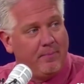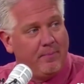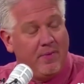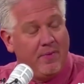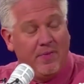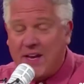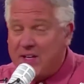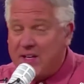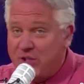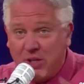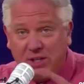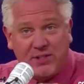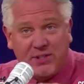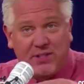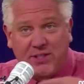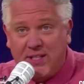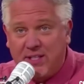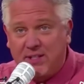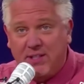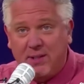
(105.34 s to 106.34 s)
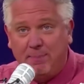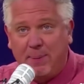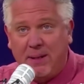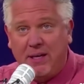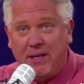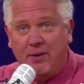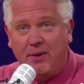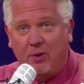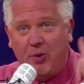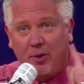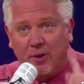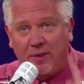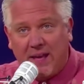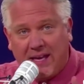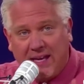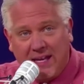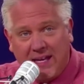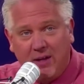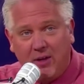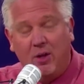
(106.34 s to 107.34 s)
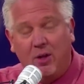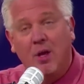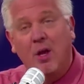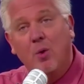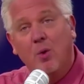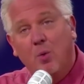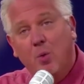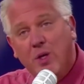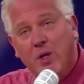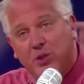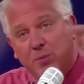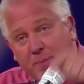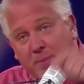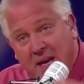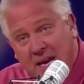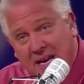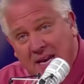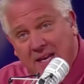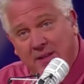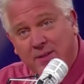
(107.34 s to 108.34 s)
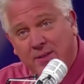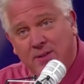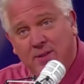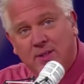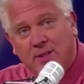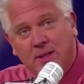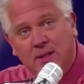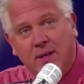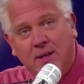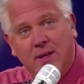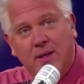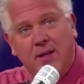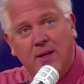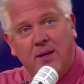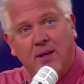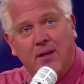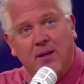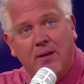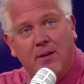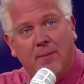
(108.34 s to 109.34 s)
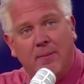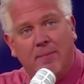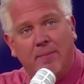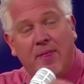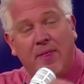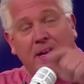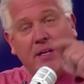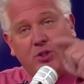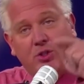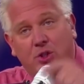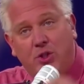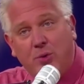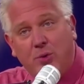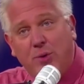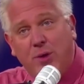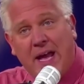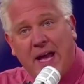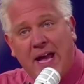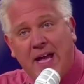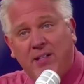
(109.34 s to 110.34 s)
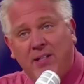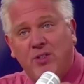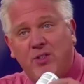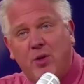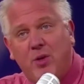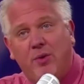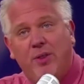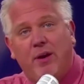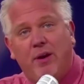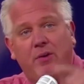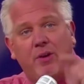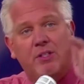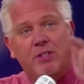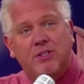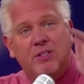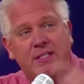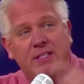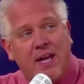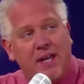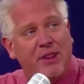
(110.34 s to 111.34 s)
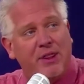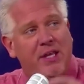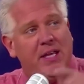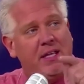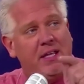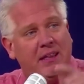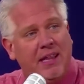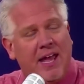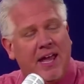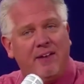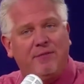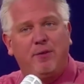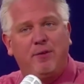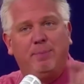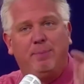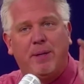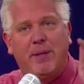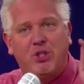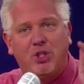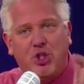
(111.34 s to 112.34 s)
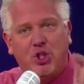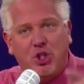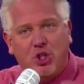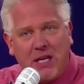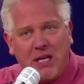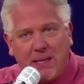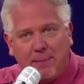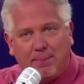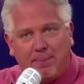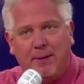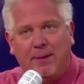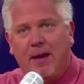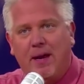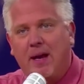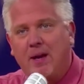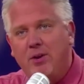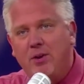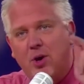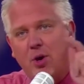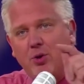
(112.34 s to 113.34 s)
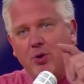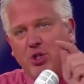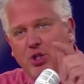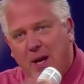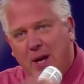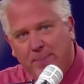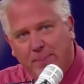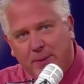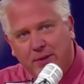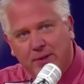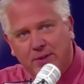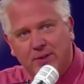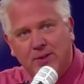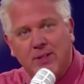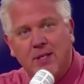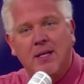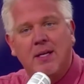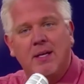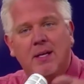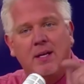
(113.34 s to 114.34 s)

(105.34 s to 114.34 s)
They just disappear or they kill, which means they do that so there is nothing left but sheep and no shepherds.